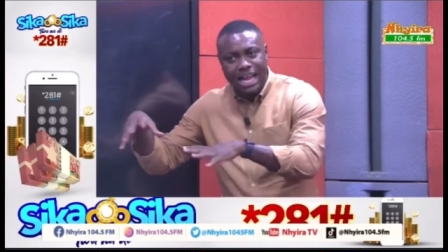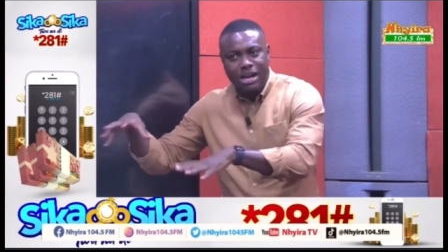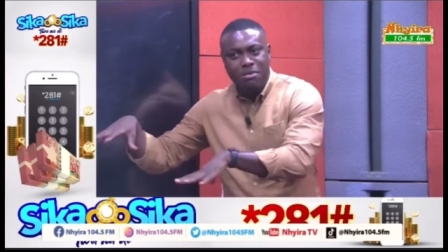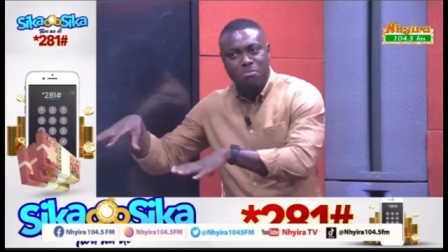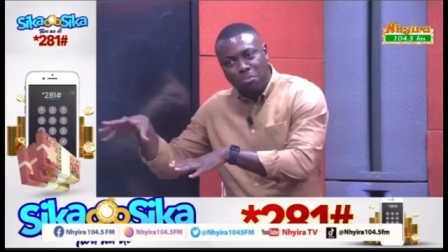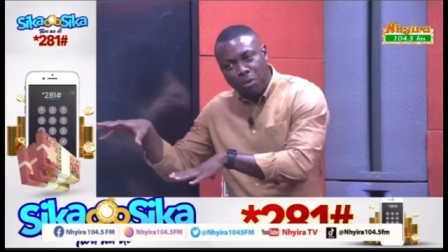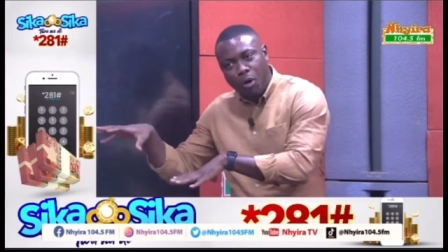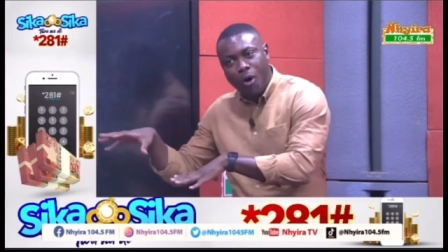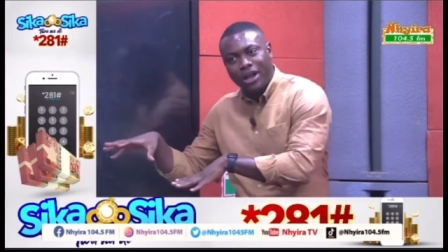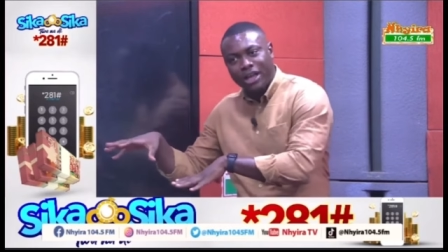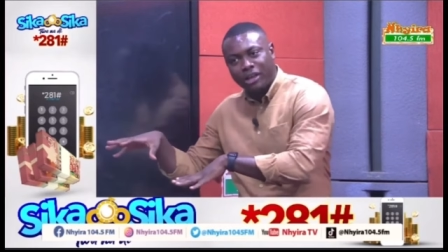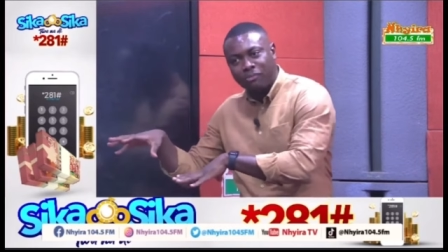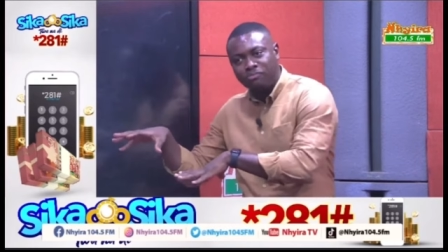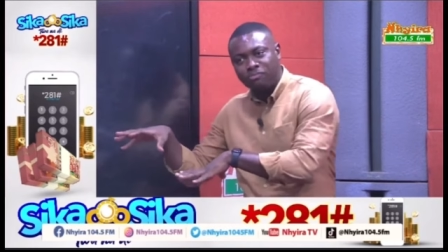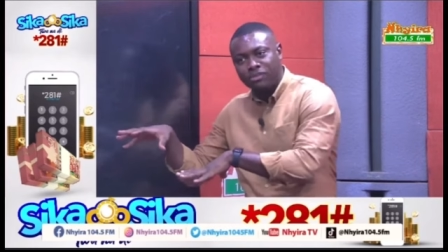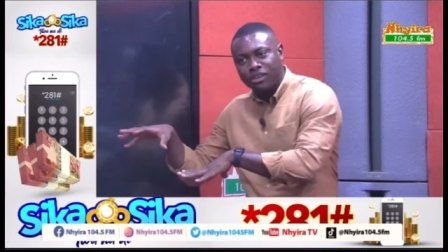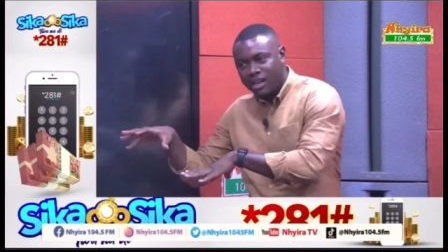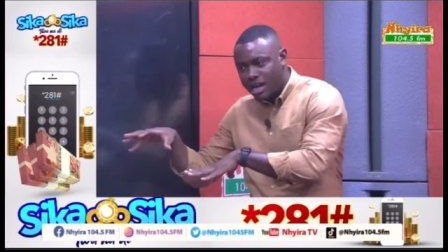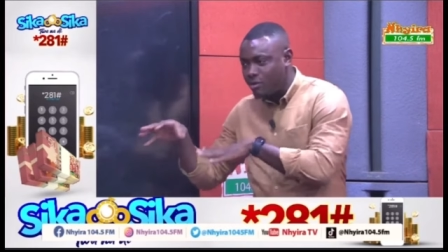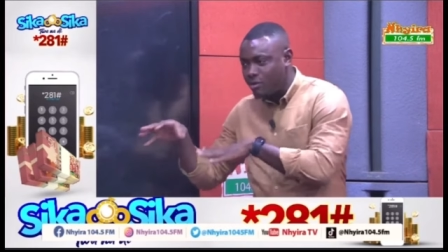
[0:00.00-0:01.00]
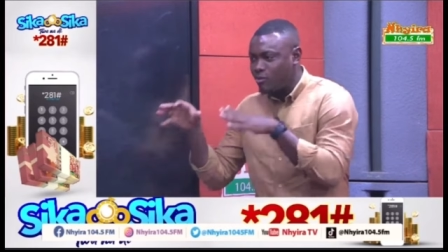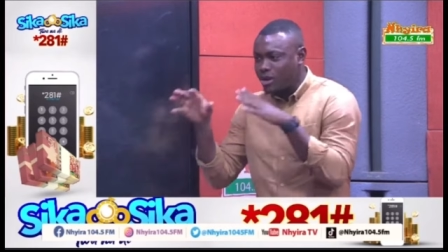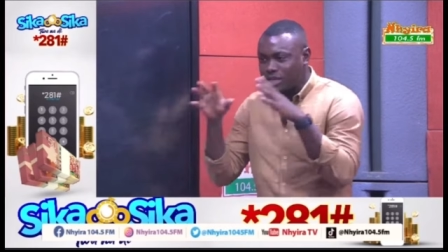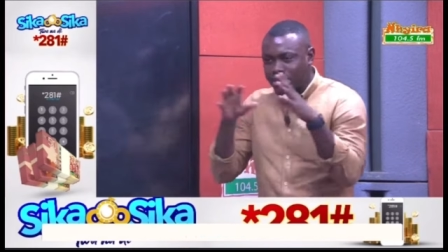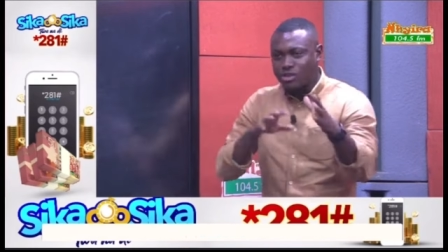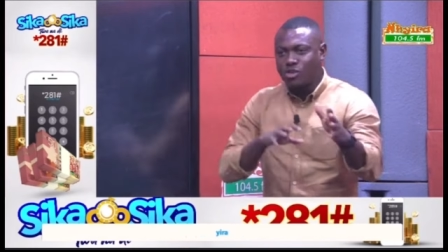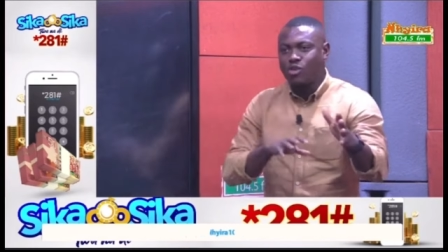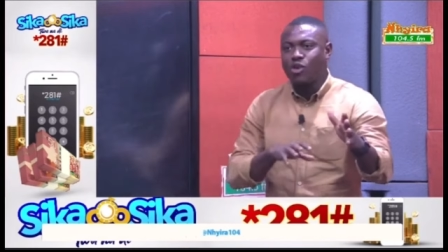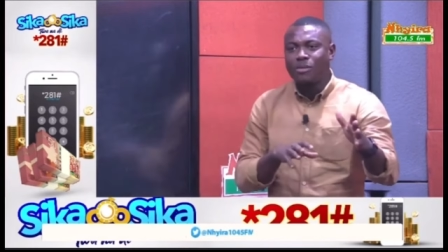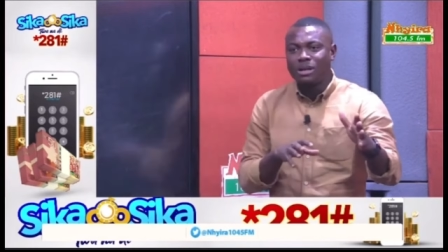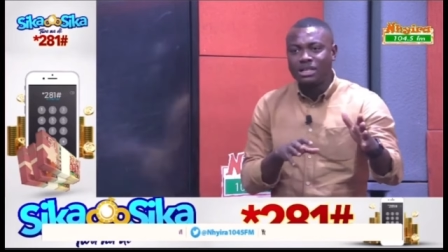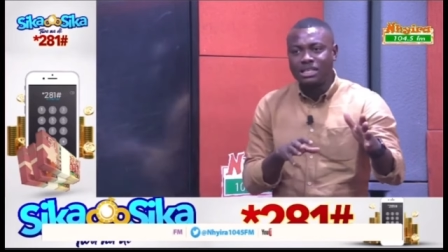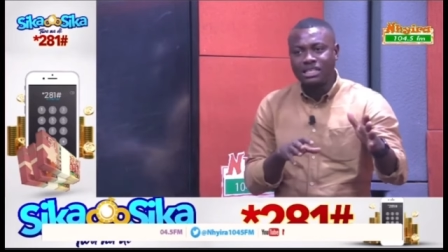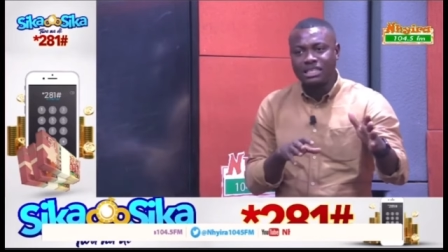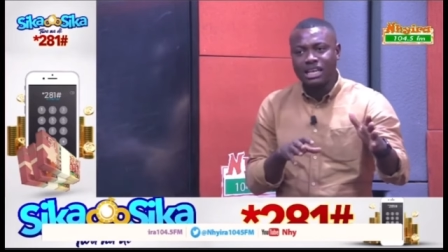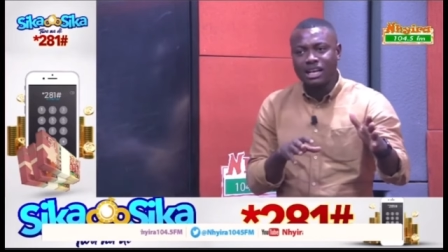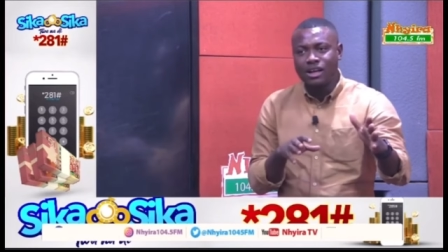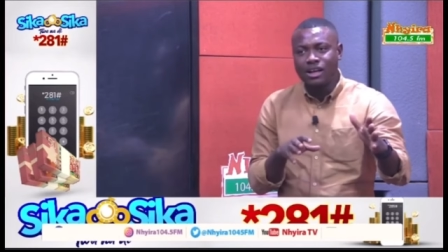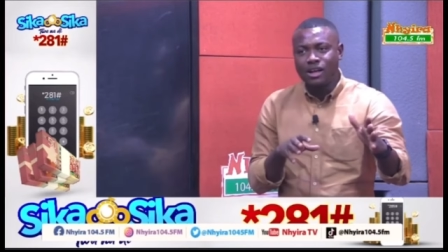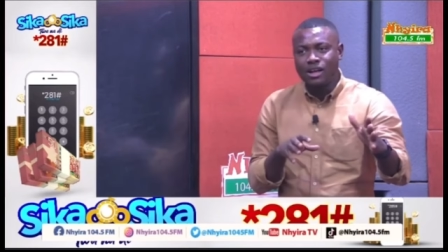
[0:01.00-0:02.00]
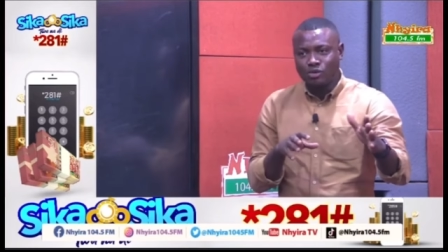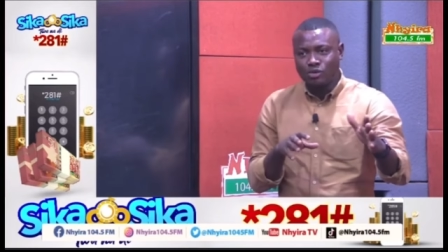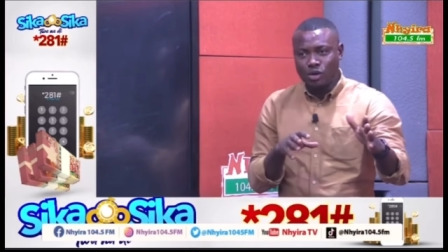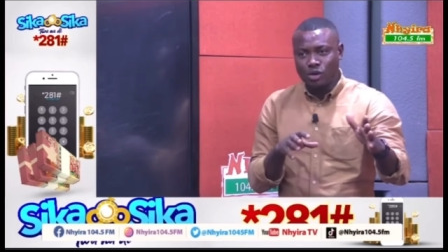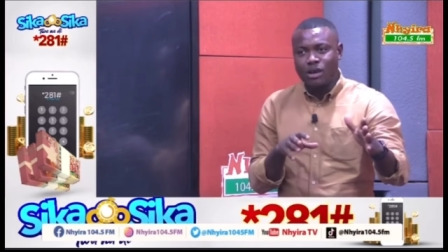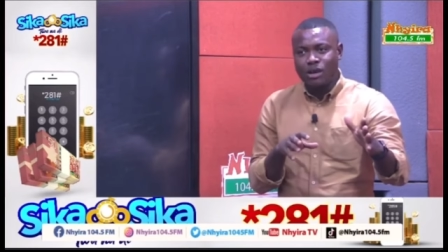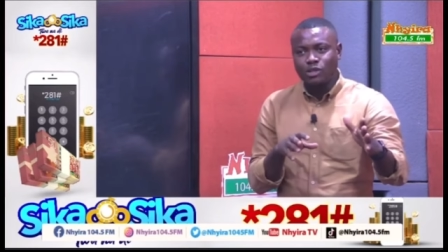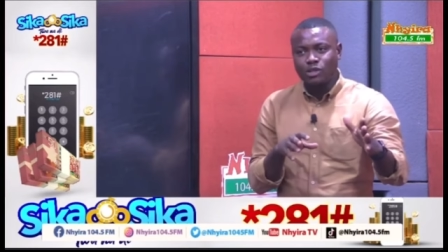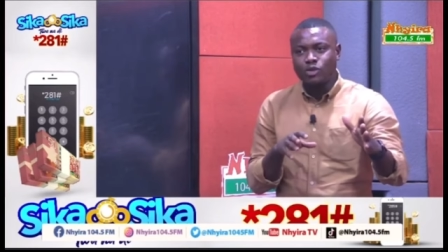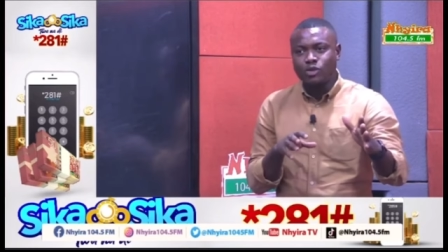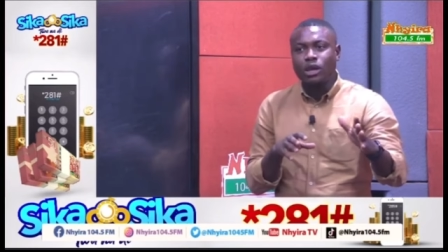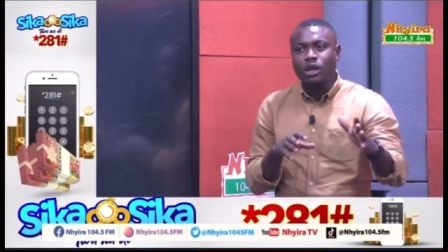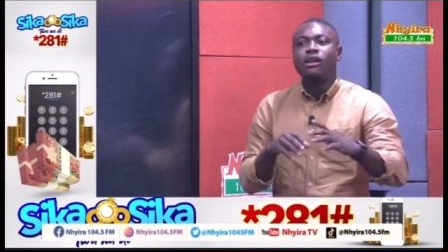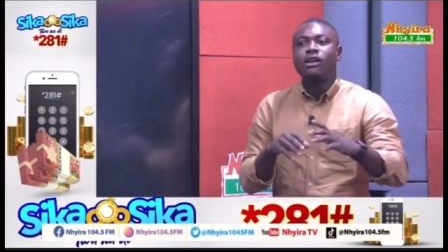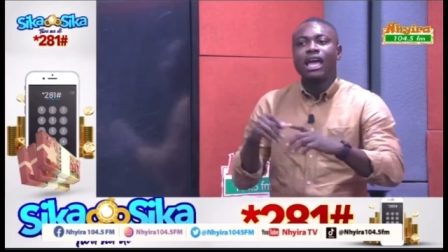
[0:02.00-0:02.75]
boy, with Obi to say Thomas Tuchel.